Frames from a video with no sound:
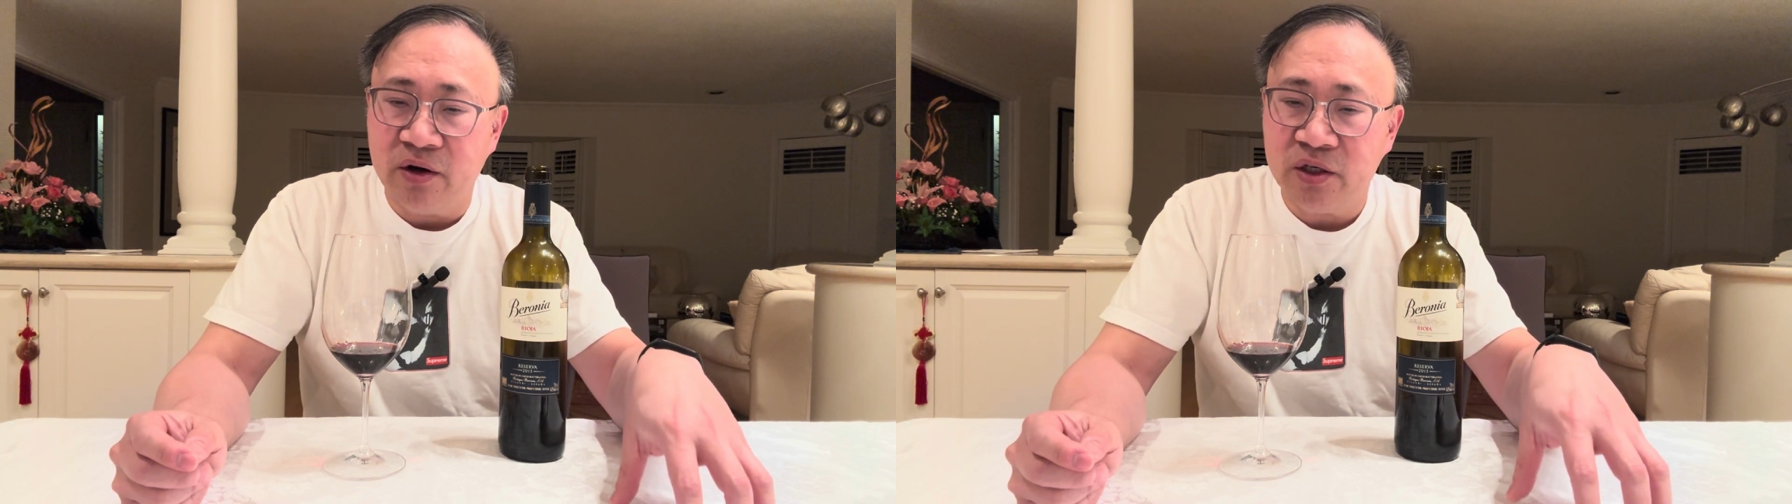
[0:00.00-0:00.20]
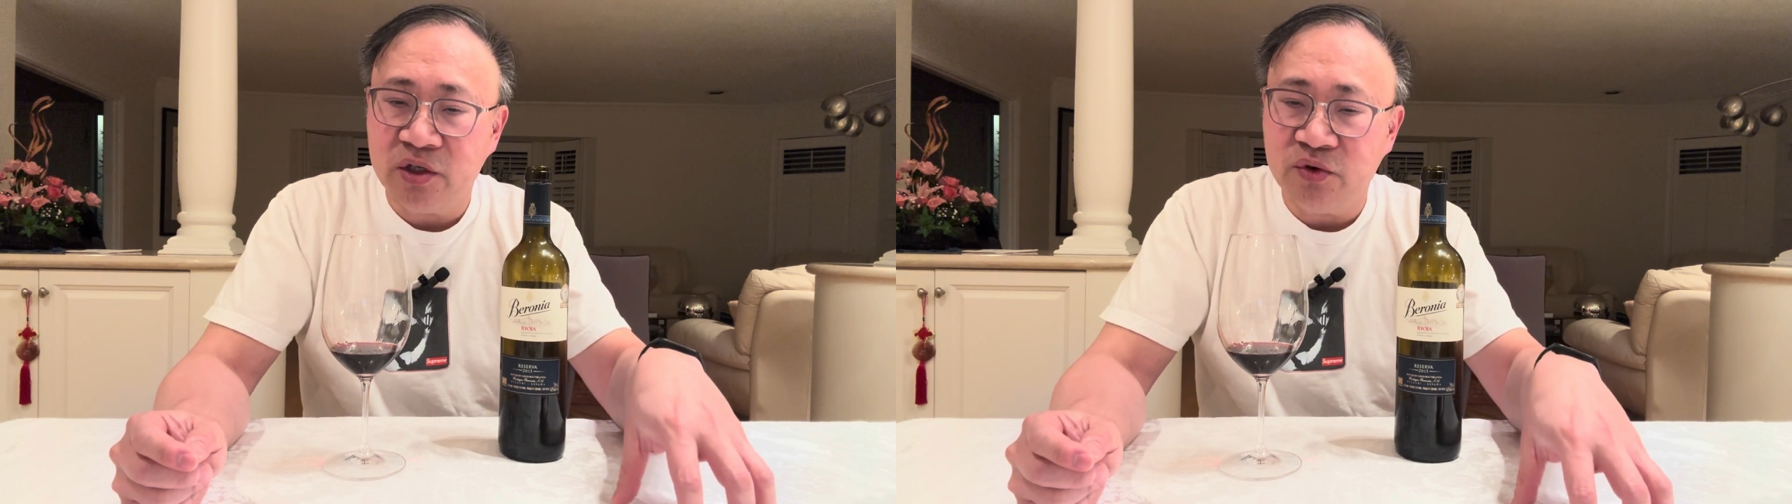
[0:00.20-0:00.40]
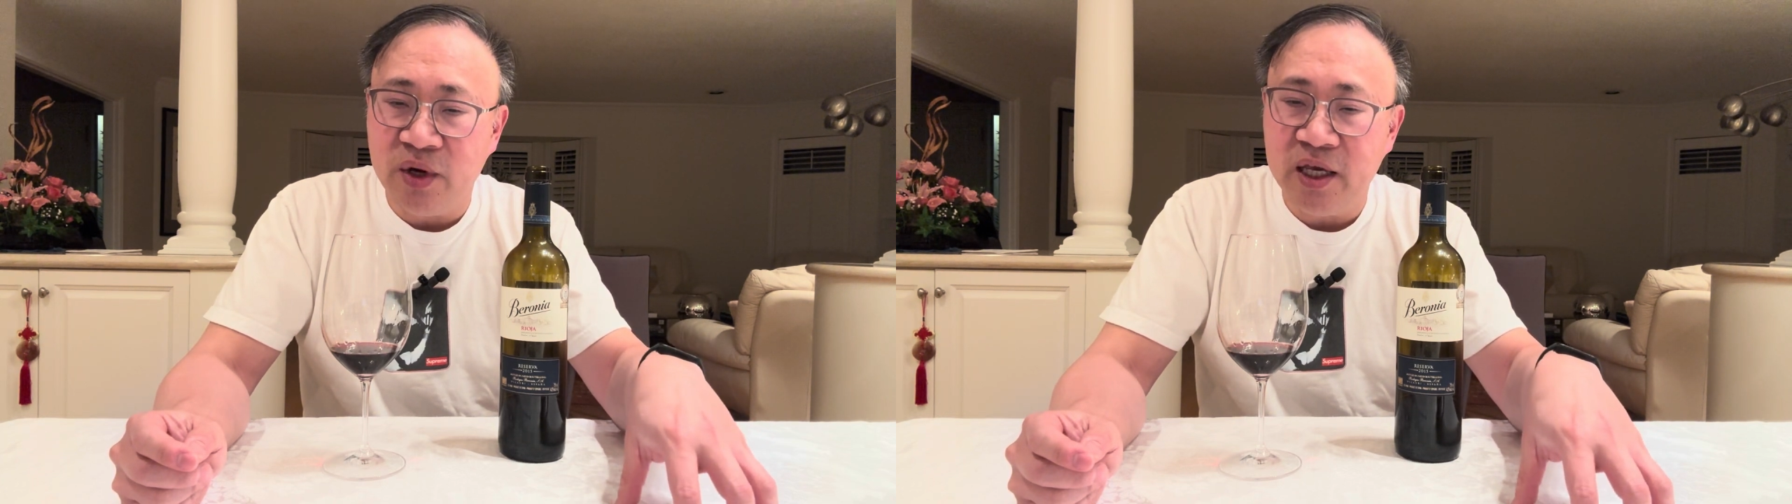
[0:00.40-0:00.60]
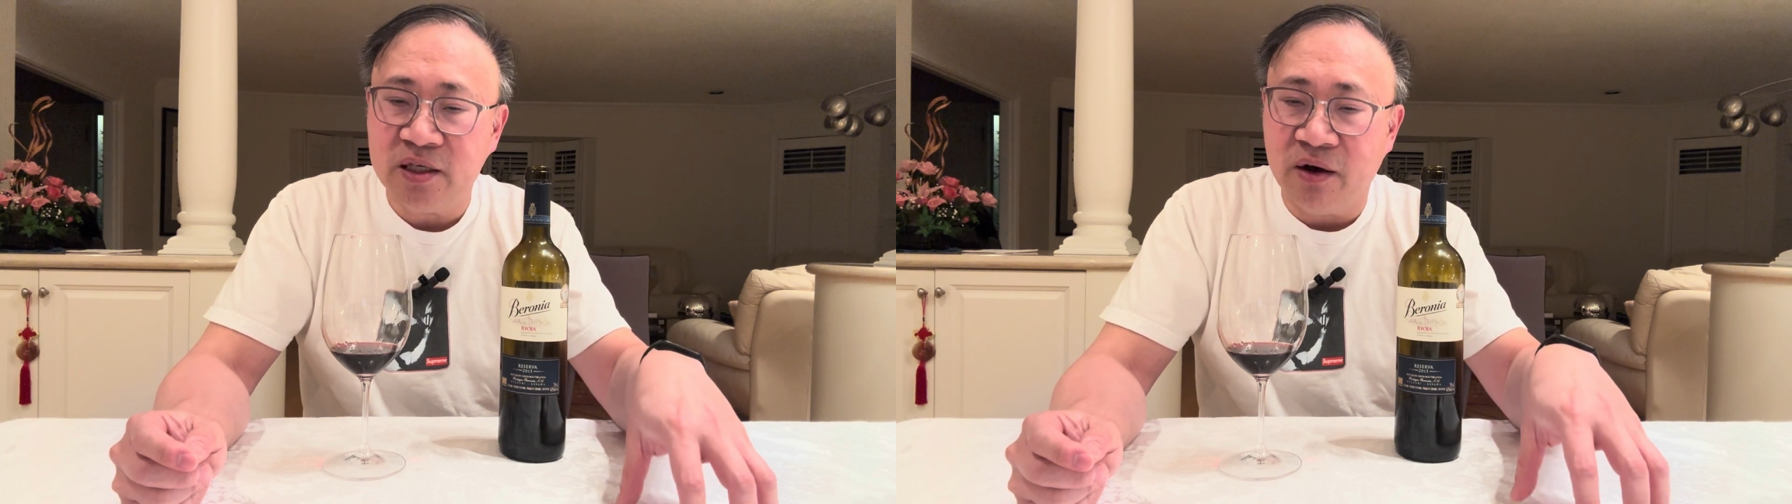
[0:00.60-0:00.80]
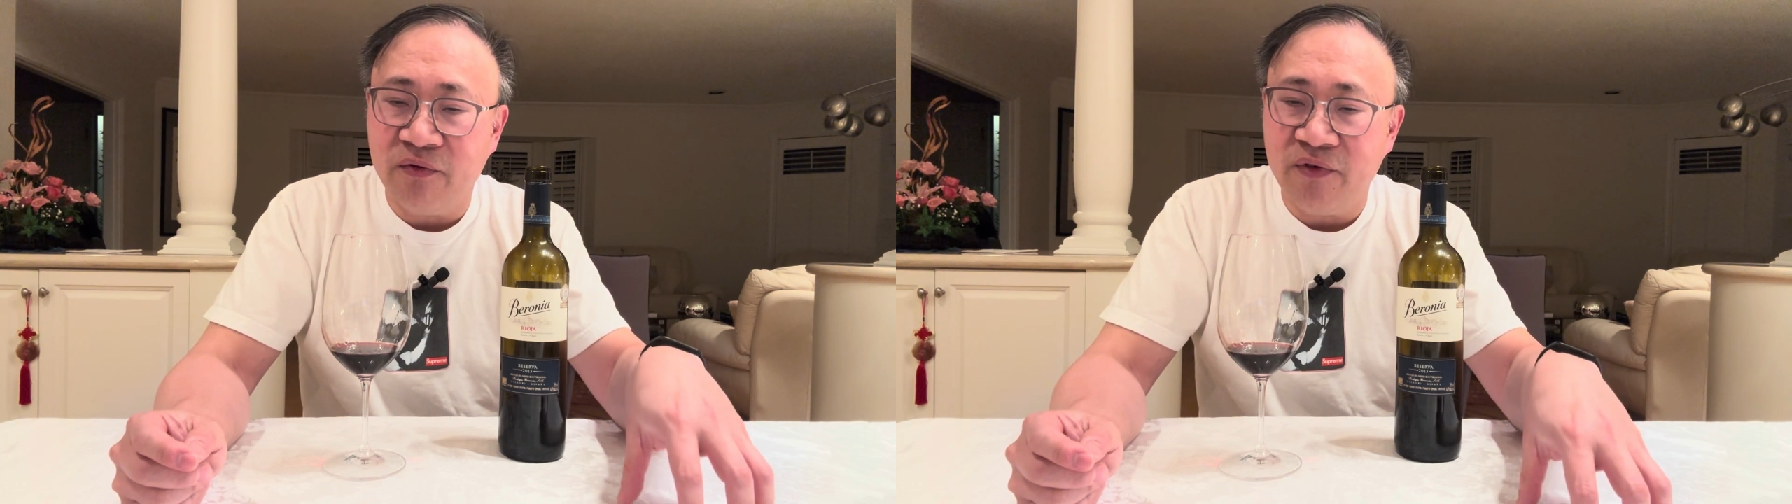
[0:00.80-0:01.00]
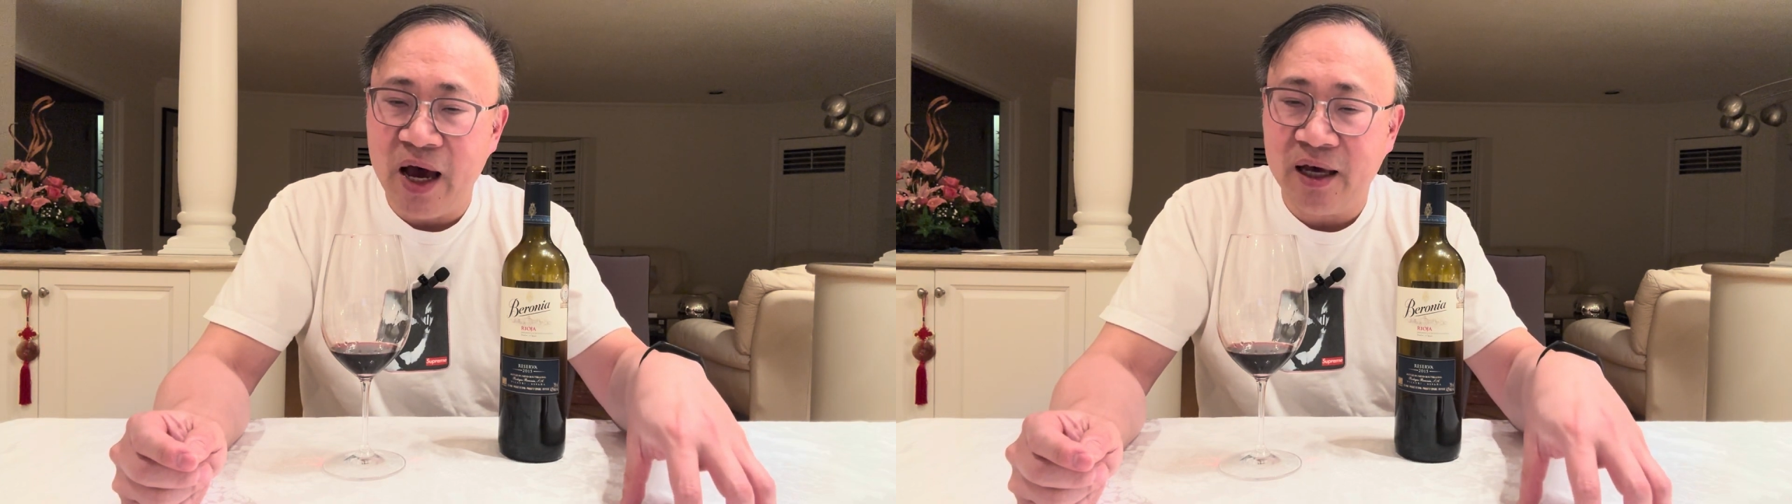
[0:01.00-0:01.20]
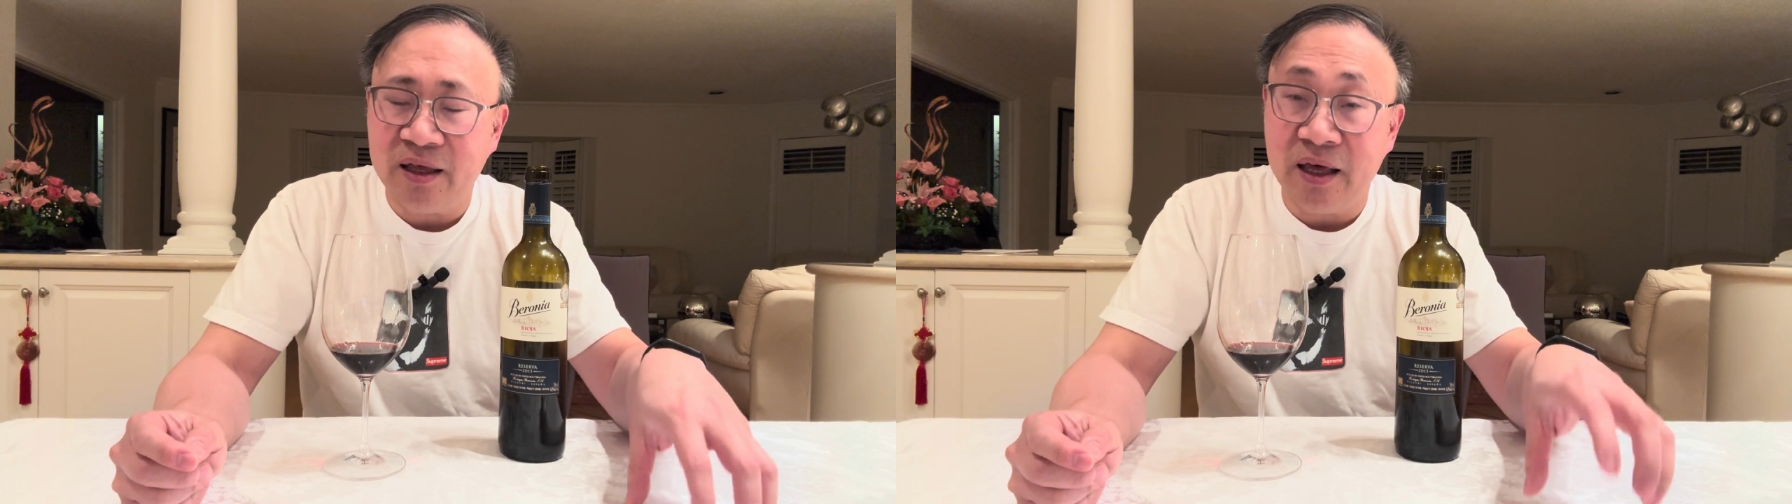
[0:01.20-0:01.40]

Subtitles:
streaks of fat